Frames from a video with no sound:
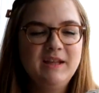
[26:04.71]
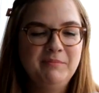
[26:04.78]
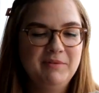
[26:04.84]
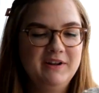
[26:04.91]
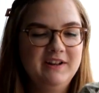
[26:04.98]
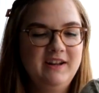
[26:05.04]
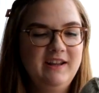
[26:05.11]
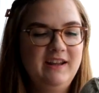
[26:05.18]

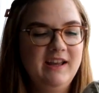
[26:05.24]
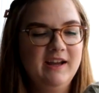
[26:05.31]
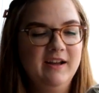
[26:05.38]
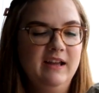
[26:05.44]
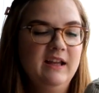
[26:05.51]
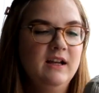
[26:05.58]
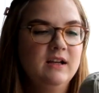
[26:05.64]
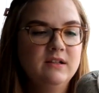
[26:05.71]
But yeah,
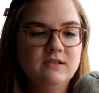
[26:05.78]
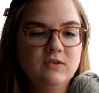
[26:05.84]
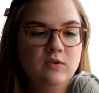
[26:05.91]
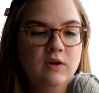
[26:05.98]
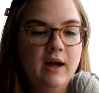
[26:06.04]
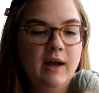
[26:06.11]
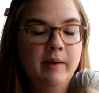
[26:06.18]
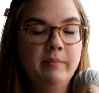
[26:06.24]
so
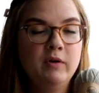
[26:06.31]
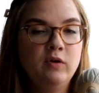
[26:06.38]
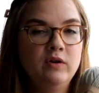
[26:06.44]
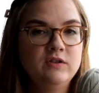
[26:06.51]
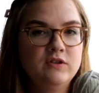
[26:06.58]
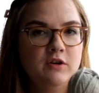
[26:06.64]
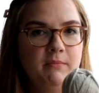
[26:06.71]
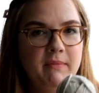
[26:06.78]
I'm going
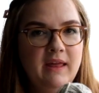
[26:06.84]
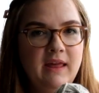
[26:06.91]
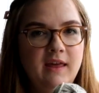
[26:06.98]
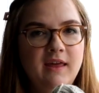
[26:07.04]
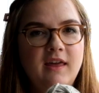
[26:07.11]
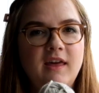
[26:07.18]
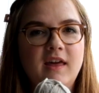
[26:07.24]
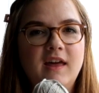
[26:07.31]
to
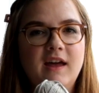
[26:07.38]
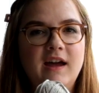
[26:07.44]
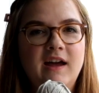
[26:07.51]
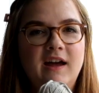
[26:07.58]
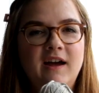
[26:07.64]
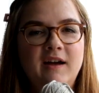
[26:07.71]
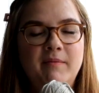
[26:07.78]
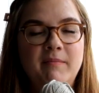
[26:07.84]
make
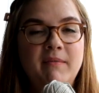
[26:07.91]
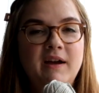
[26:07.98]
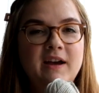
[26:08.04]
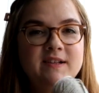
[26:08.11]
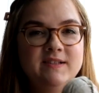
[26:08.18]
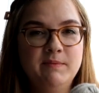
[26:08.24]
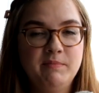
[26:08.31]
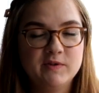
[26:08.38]
um, a
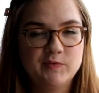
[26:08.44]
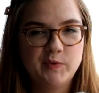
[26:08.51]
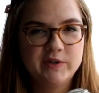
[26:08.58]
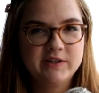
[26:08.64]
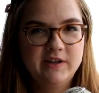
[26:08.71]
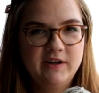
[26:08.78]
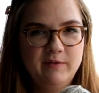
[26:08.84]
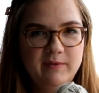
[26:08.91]
zipper
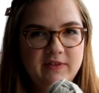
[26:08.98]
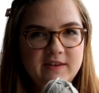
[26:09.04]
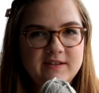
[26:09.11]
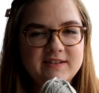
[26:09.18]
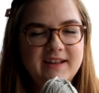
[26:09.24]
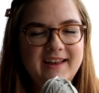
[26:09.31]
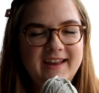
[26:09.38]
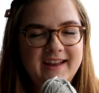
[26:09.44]
sweater with this
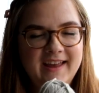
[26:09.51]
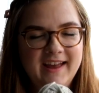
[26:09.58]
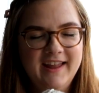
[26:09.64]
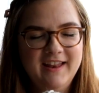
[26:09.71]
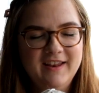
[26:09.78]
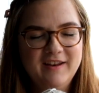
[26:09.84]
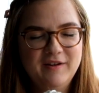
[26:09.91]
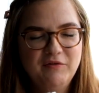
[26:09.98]

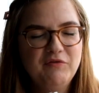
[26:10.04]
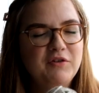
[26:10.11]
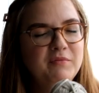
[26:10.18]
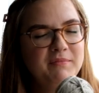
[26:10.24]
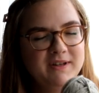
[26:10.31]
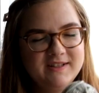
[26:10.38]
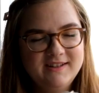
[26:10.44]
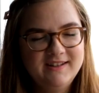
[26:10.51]
again from
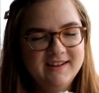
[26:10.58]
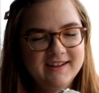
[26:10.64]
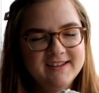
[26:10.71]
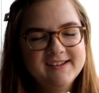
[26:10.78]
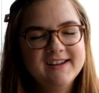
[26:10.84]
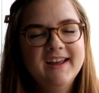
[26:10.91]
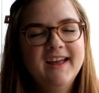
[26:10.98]
Petite Knit